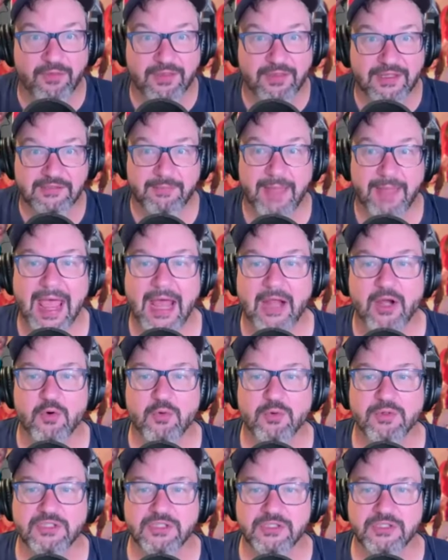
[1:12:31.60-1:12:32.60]
this man
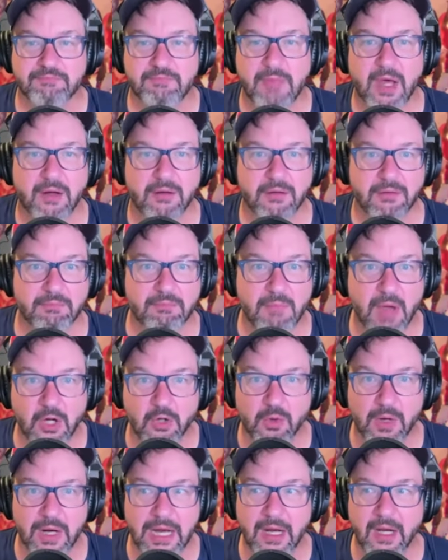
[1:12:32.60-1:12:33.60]
who is just mutter,
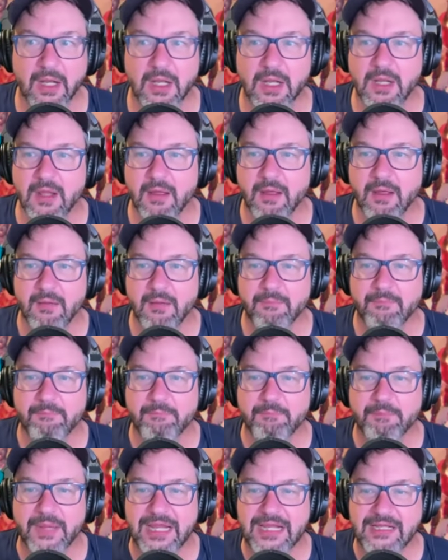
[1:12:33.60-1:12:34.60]
muttering
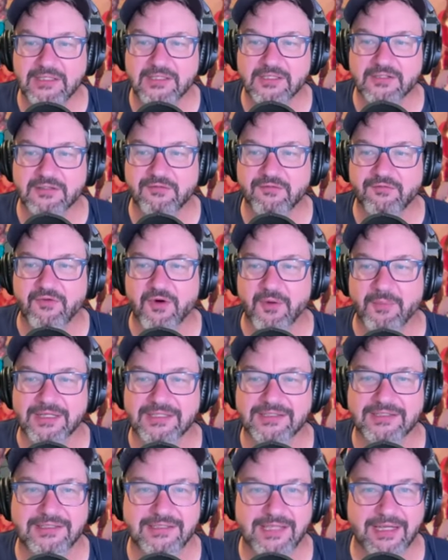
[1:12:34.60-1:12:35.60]
beats from a
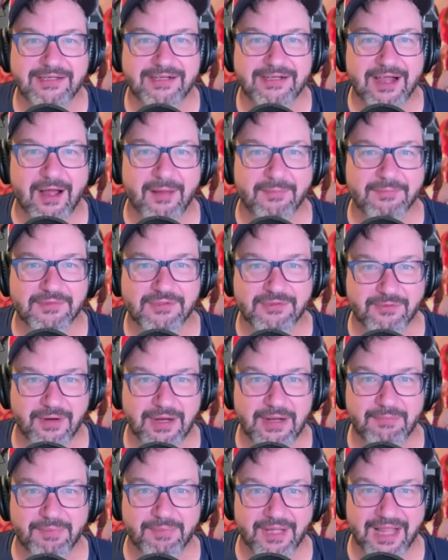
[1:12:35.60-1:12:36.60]
sitcom
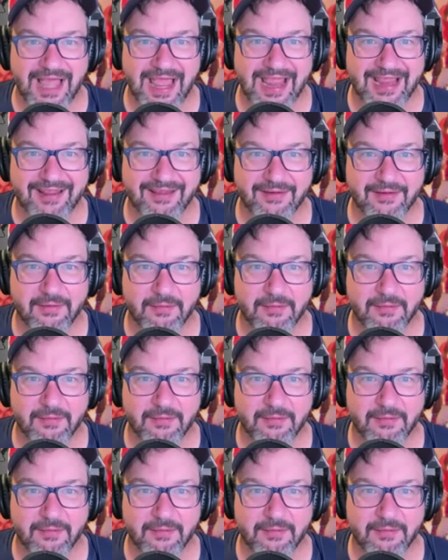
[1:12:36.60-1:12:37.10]
screenplay.